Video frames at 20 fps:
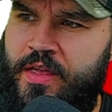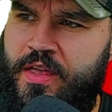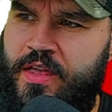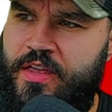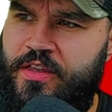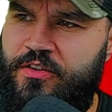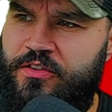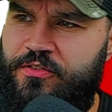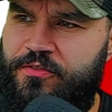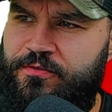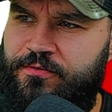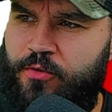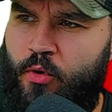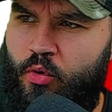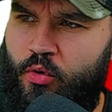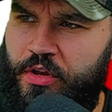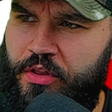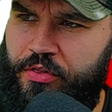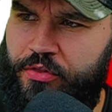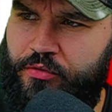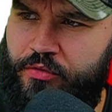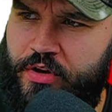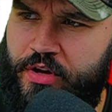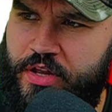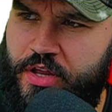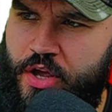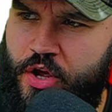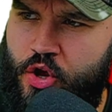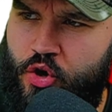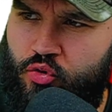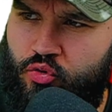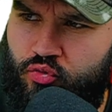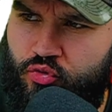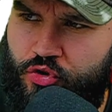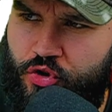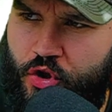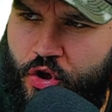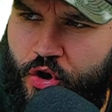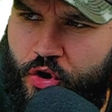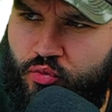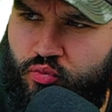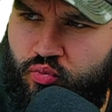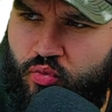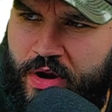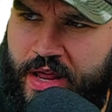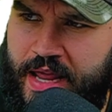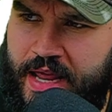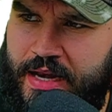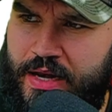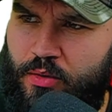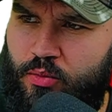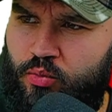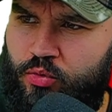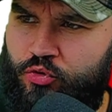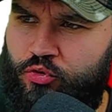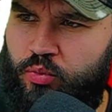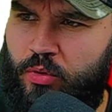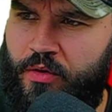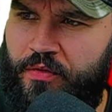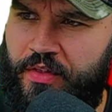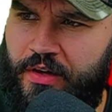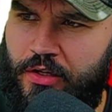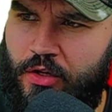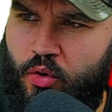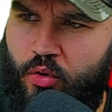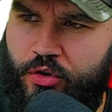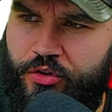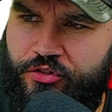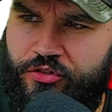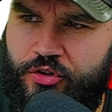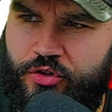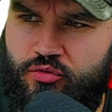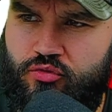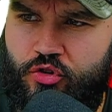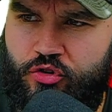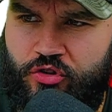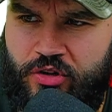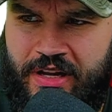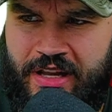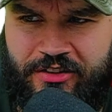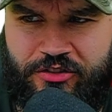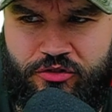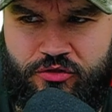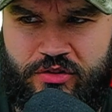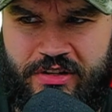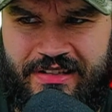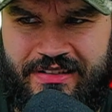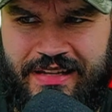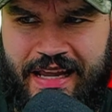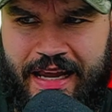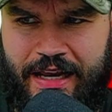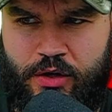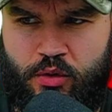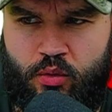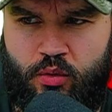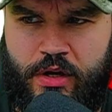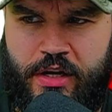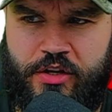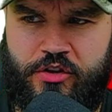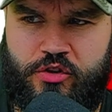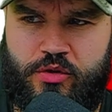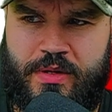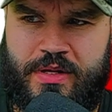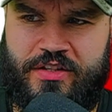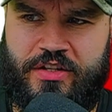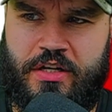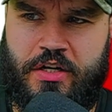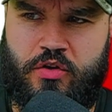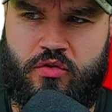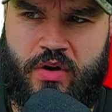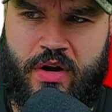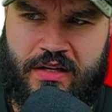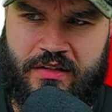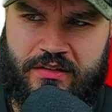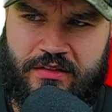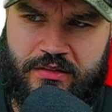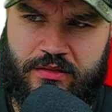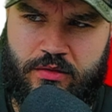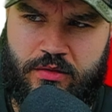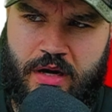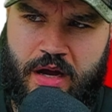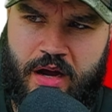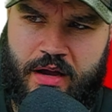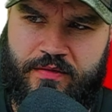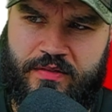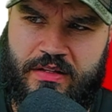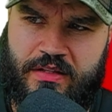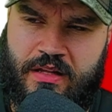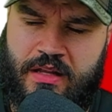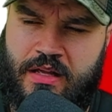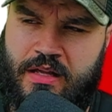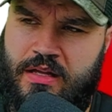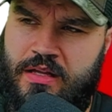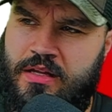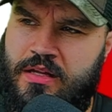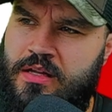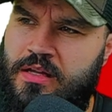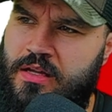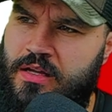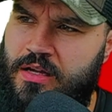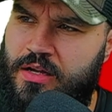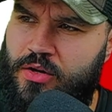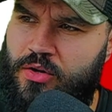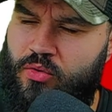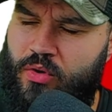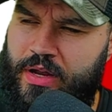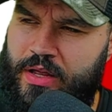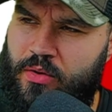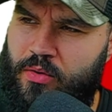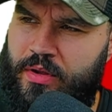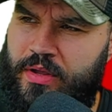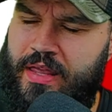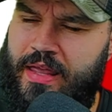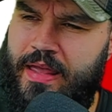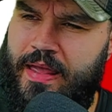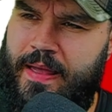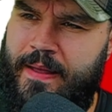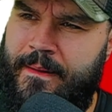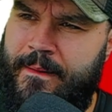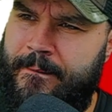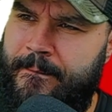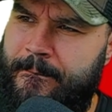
His 43-year reign was one of the longest in Russian history, second only to his grandson Ivan. Right, okay.